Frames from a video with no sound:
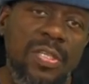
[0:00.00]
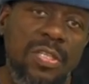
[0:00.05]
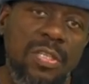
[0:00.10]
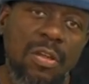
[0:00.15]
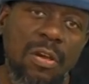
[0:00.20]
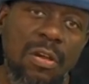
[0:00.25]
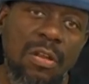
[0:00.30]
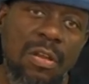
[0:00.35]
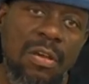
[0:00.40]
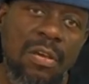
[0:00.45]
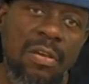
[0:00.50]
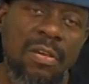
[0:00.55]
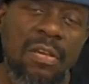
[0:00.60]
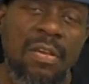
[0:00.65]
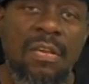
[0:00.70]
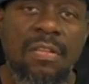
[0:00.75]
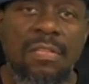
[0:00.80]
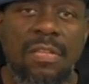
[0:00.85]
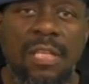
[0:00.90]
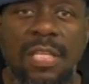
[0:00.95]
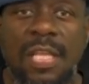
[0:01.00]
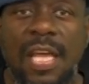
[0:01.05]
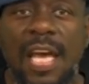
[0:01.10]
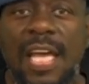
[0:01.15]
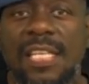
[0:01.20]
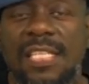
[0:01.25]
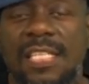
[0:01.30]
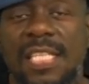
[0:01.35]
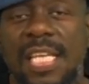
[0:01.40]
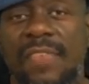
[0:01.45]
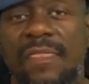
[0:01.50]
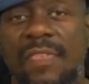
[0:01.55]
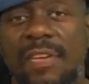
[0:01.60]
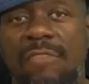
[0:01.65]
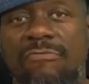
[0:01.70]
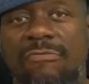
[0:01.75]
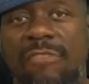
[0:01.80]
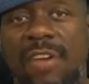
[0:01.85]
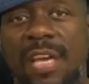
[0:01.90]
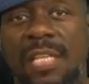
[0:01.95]
the DAI
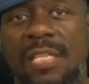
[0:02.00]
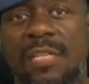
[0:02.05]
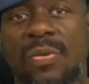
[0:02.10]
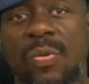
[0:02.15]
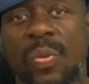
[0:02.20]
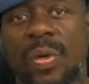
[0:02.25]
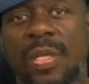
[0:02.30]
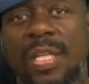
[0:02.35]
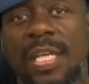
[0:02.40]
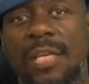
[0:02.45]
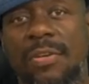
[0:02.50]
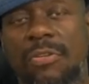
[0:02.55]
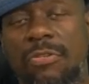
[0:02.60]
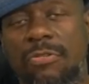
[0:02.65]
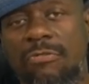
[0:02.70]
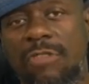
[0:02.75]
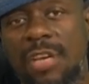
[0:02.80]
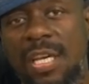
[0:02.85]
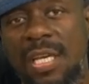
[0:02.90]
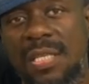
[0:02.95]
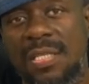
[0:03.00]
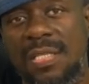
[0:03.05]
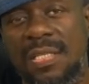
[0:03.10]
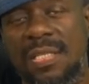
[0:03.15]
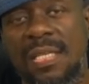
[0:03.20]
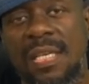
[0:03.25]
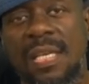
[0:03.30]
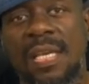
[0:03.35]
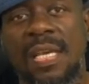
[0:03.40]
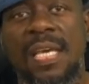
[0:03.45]
saving rate will increase.